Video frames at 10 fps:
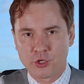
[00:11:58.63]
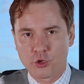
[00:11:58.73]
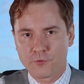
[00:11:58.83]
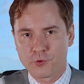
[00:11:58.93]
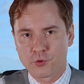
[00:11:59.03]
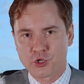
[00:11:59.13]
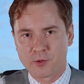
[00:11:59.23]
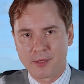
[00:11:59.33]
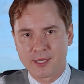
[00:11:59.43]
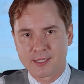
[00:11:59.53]
Your
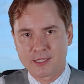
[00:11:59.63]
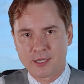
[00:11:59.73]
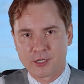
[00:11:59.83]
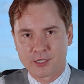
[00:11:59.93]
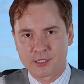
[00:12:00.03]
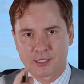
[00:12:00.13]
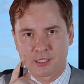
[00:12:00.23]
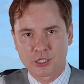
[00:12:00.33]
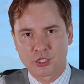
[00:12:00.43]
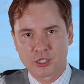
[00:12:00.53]
future begins here.
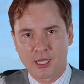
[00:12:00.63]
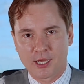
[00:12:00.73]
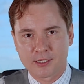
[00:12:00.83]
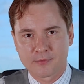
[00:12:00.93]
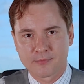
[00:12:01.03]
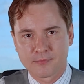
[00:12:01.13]
Good luck.